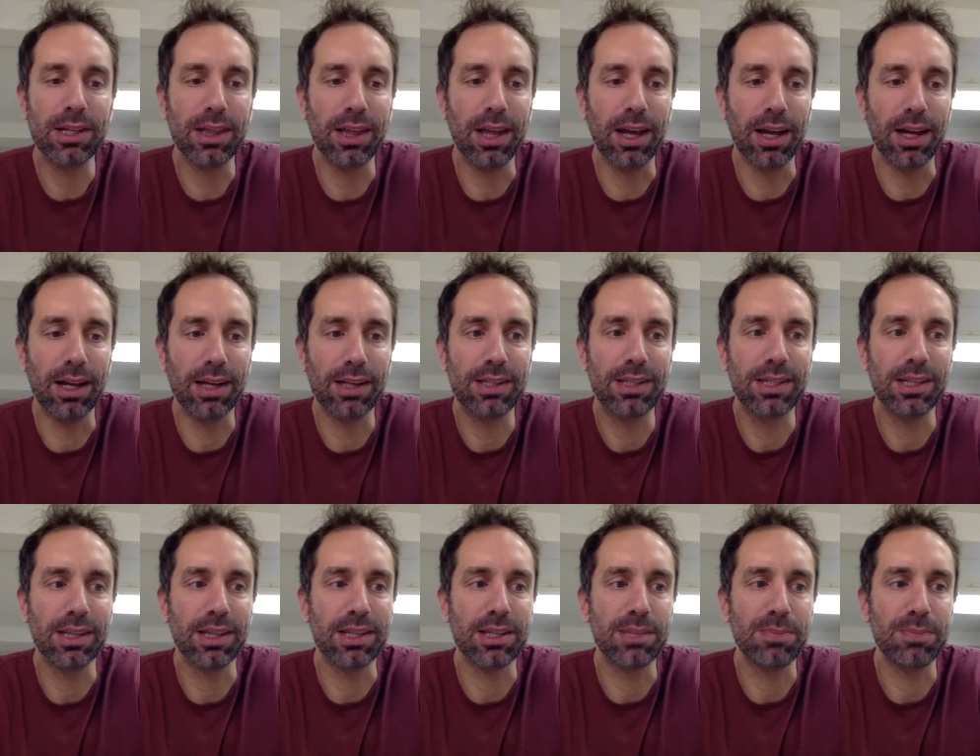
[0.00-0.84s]
the
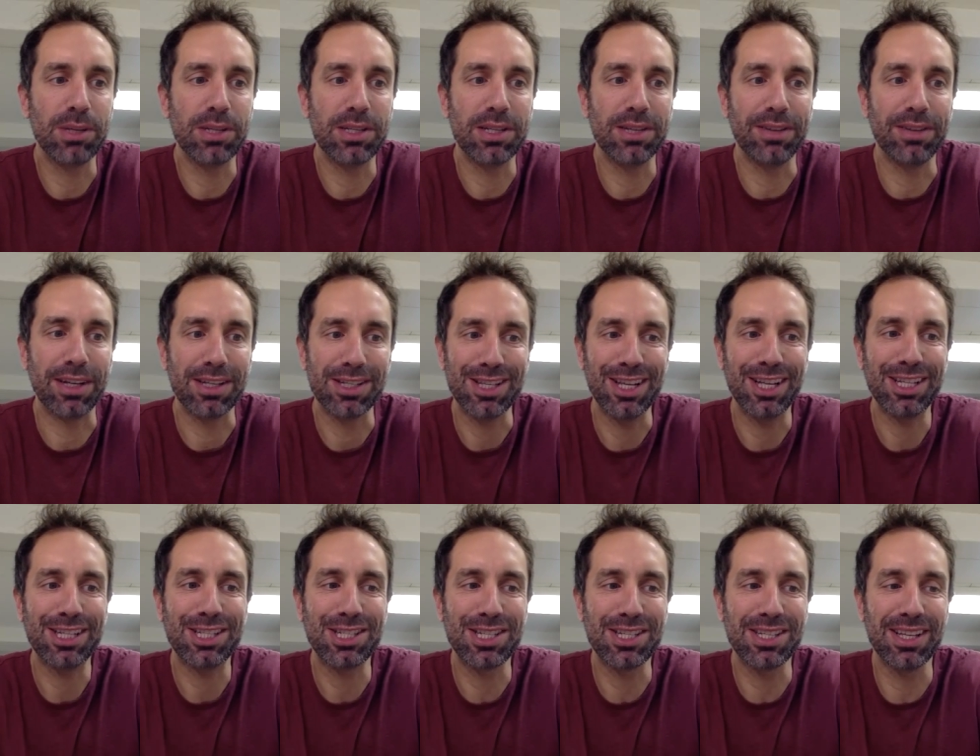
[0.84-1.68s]
to the specifics,
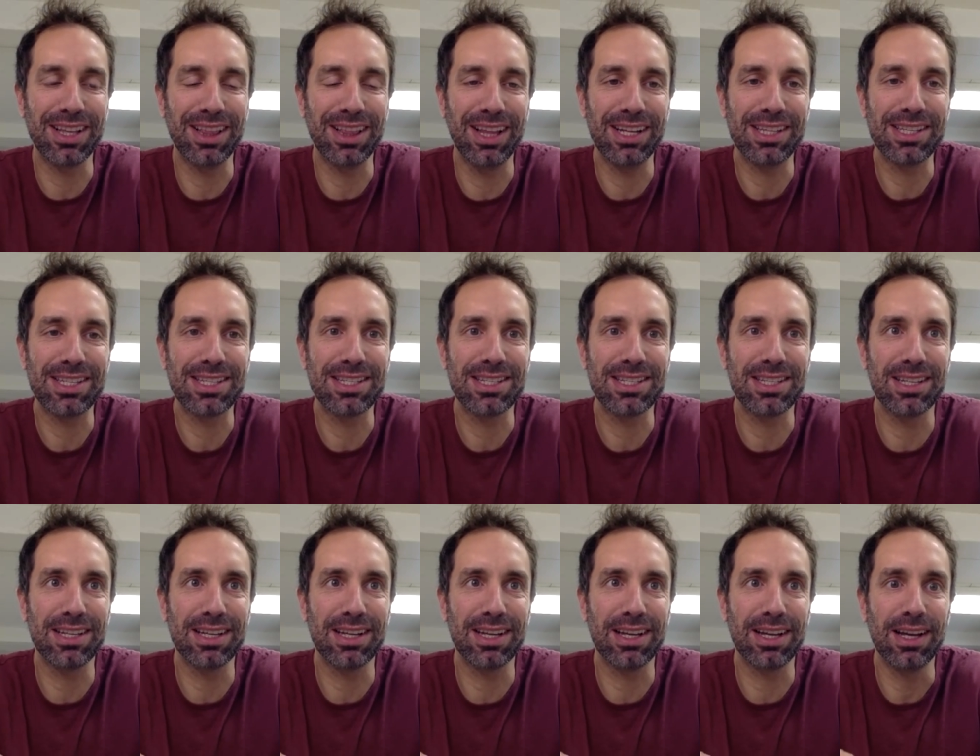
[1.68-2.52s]
let's
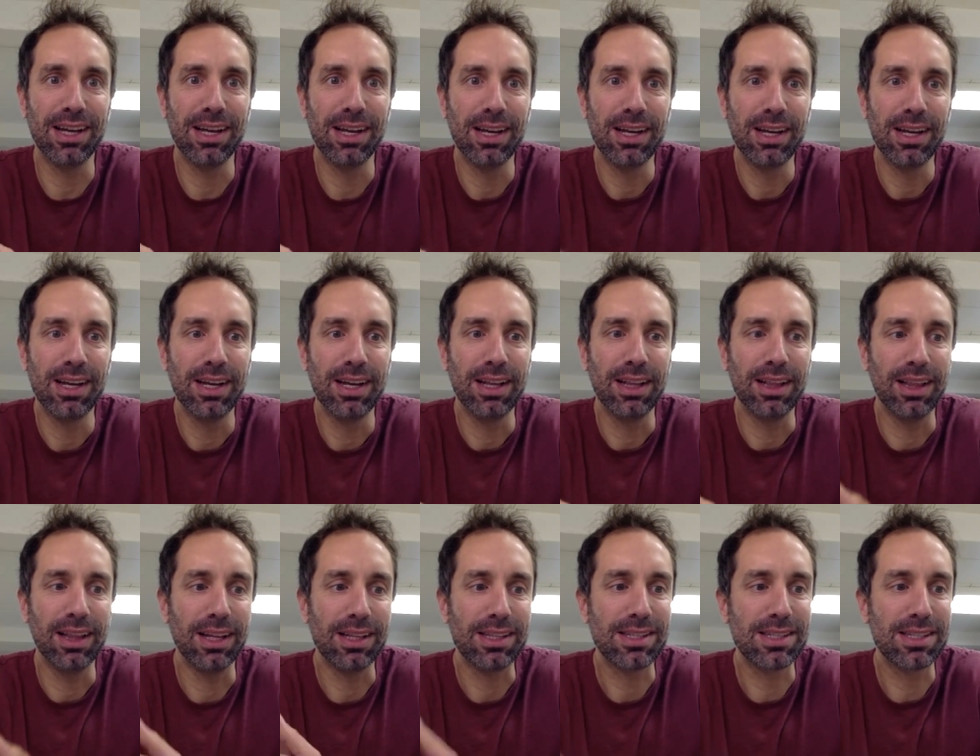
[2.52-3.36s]
let's
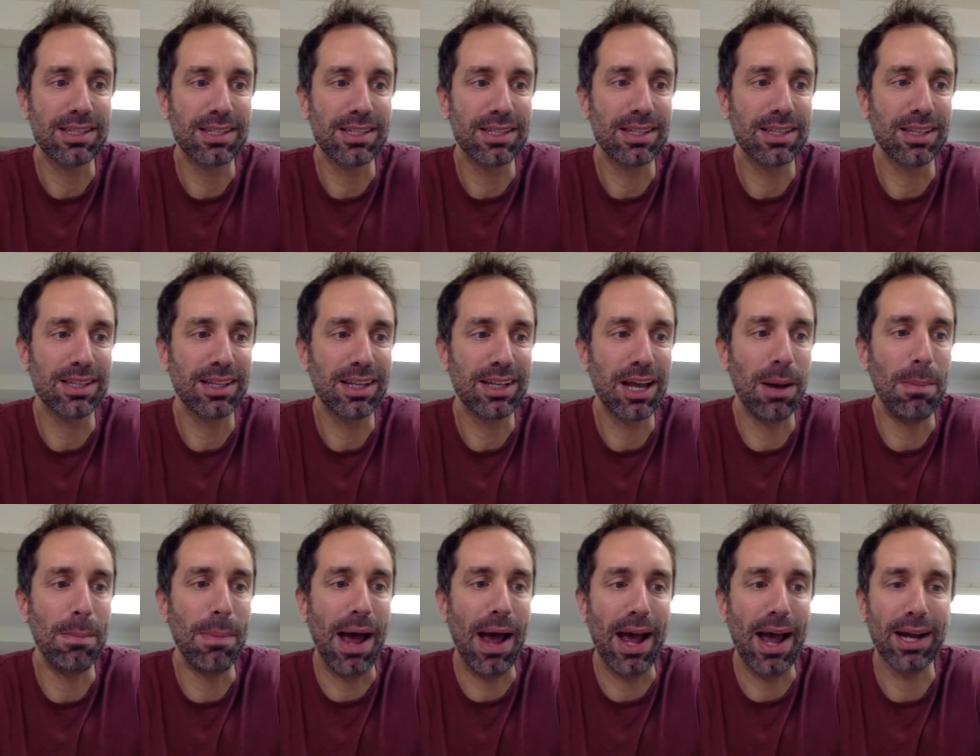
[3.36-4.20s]
let's
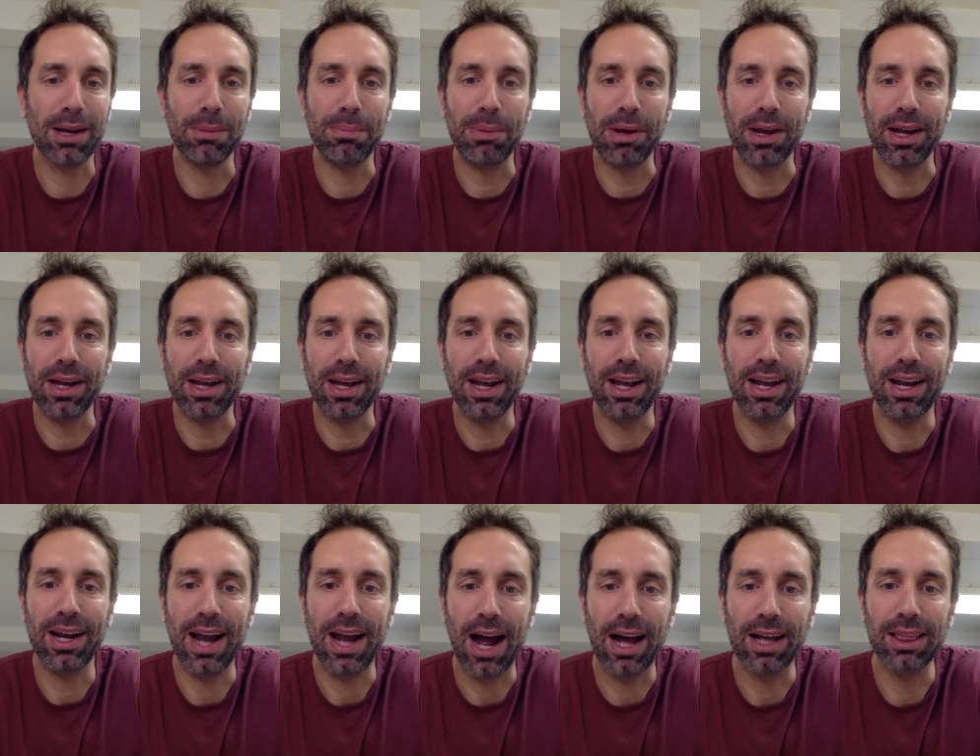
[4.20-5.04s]
come back a bit
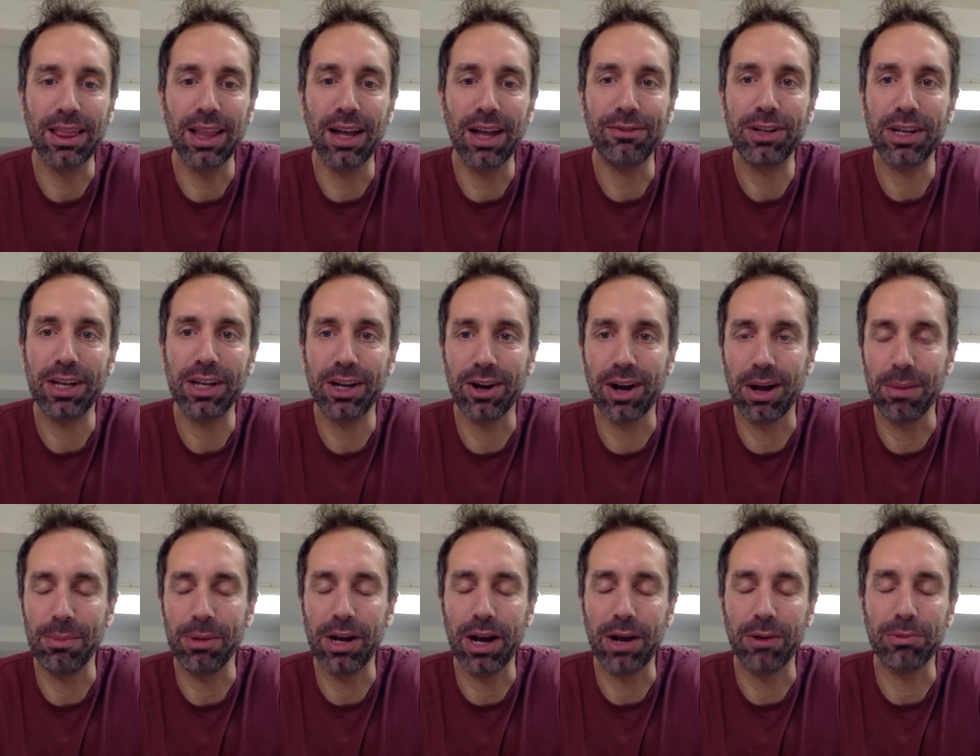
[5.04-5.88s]
and I'd love to hear
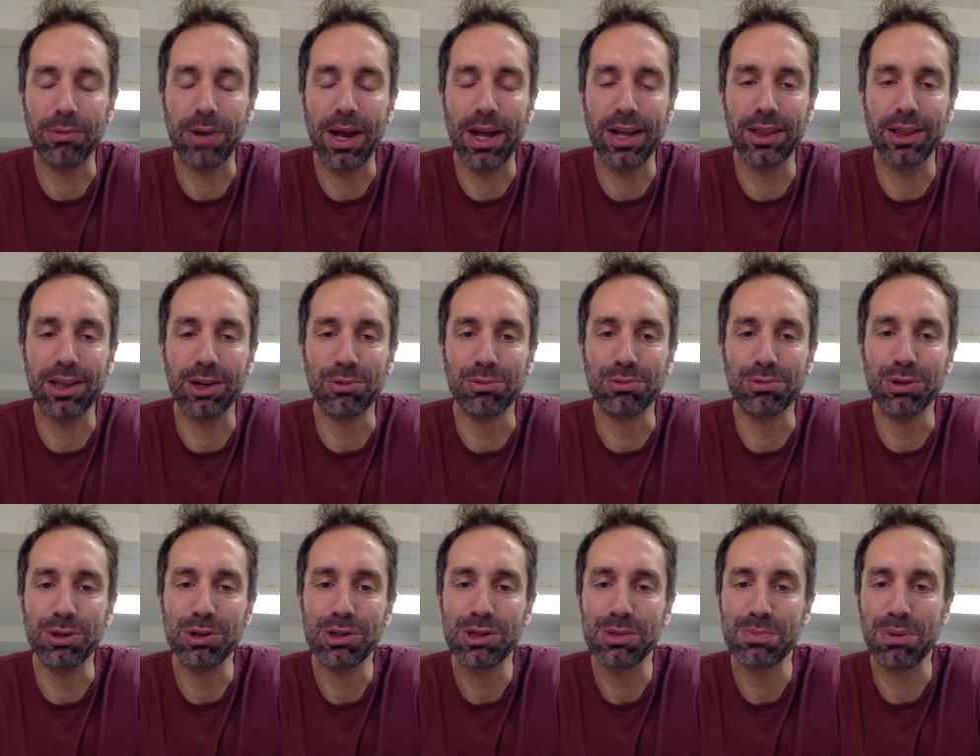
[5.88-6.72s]
I mean I read the
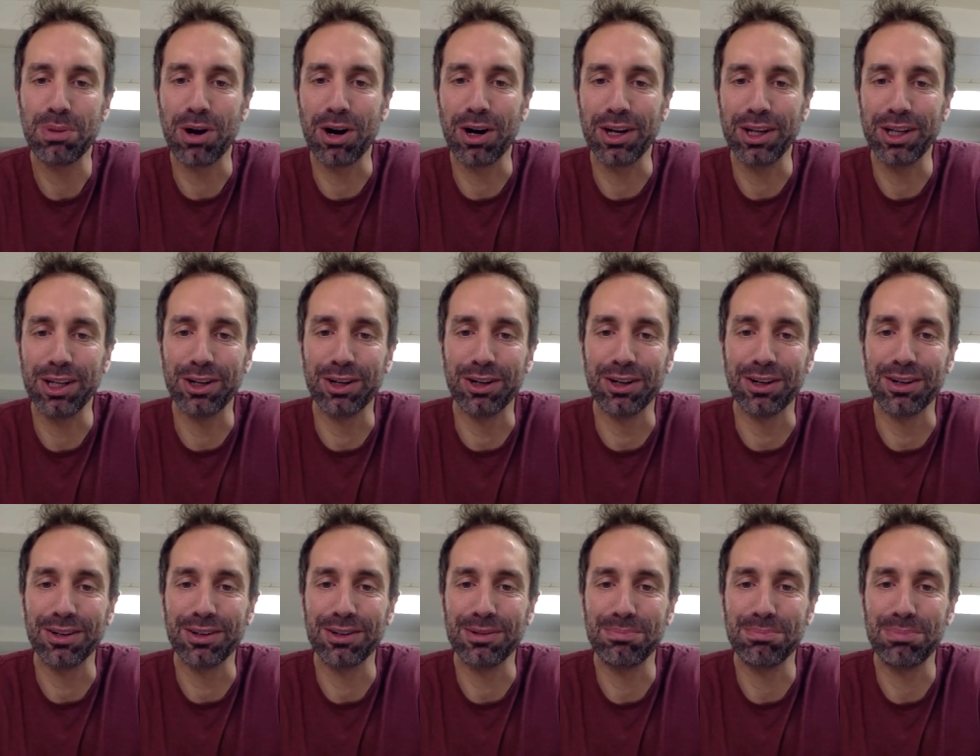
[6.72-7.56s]
roots part of
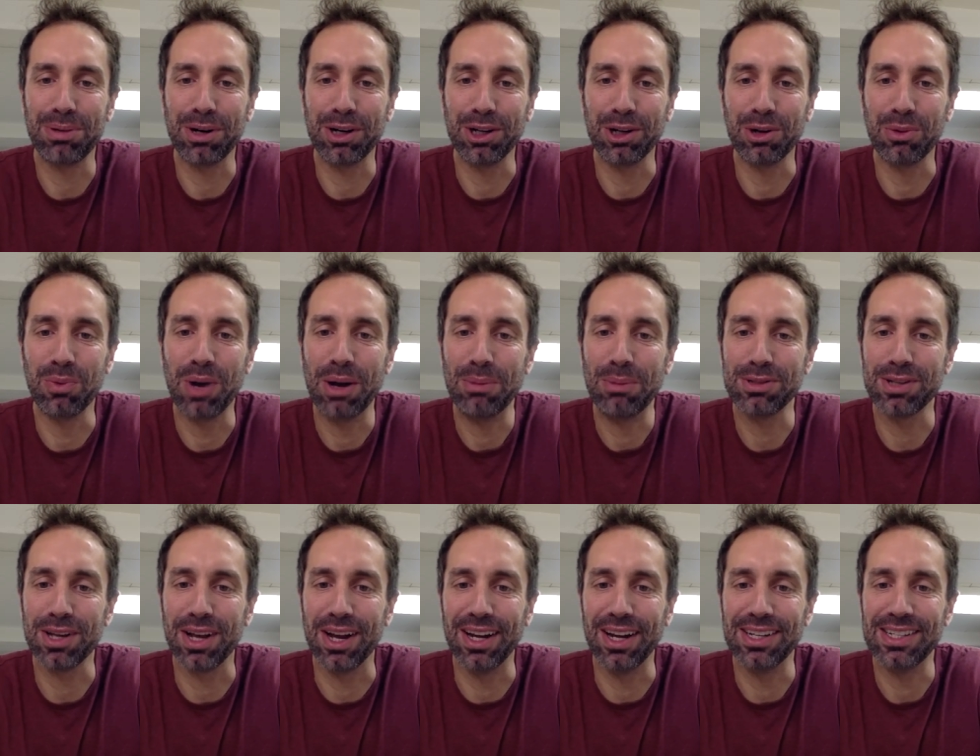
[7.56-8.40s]
your part of your
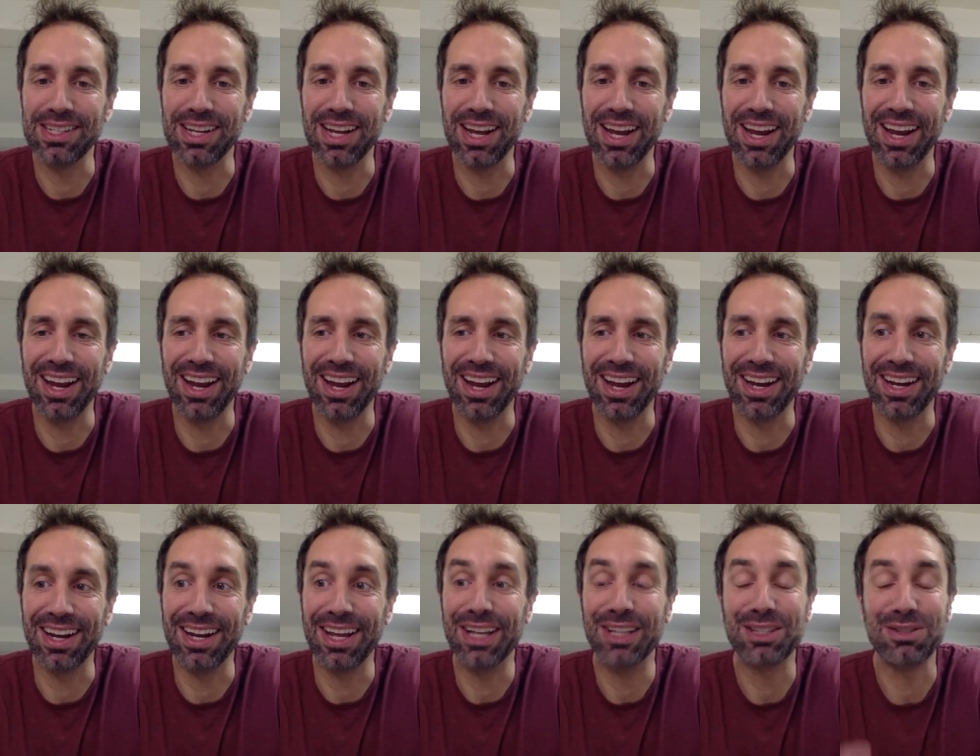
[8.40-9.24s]
website
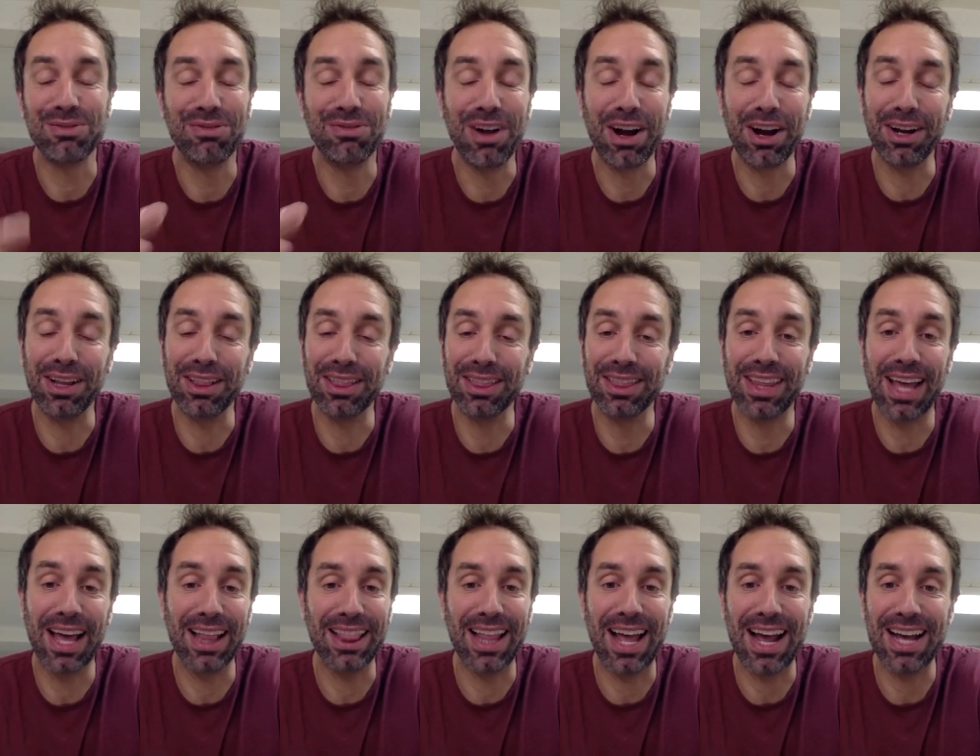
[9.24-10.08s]
and it's very
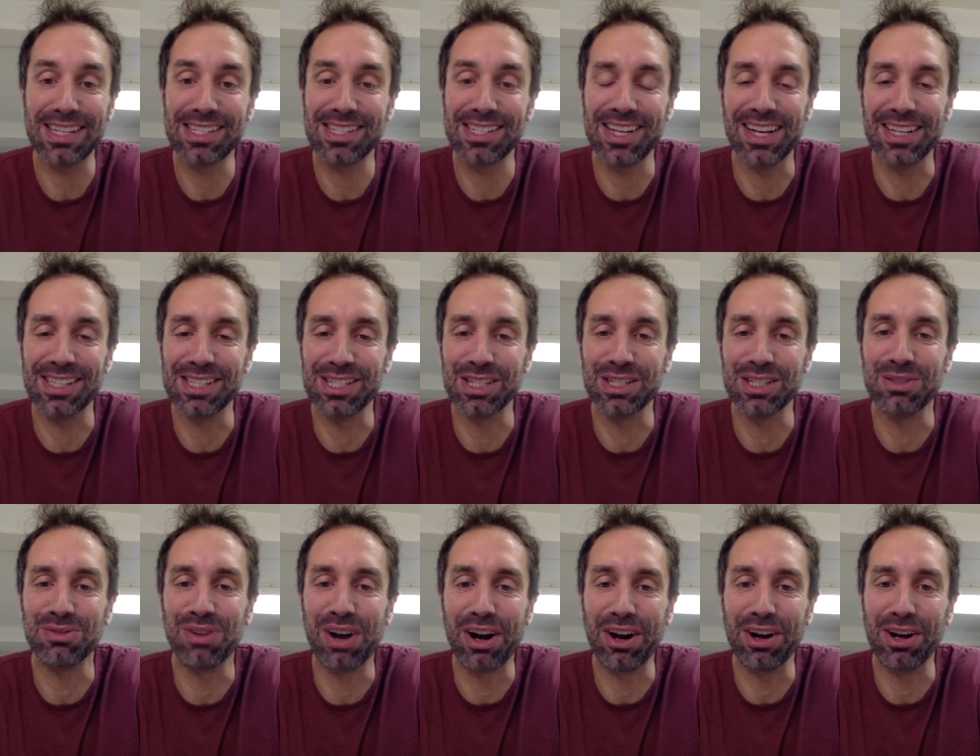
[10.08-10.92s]
that last sentence
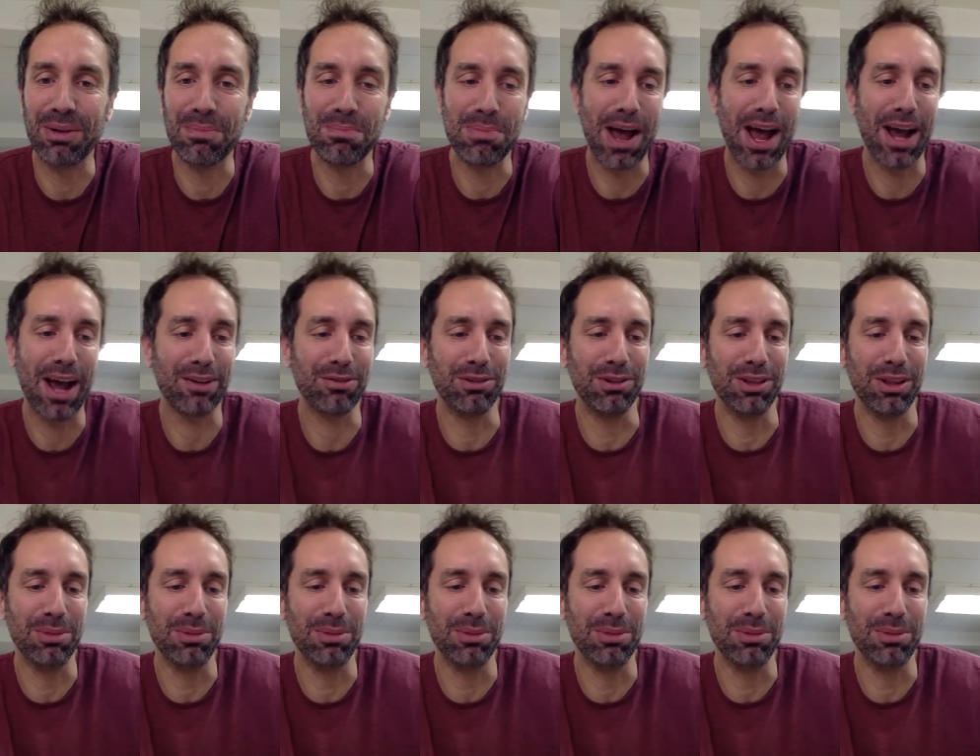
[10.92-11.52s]
is very impactful.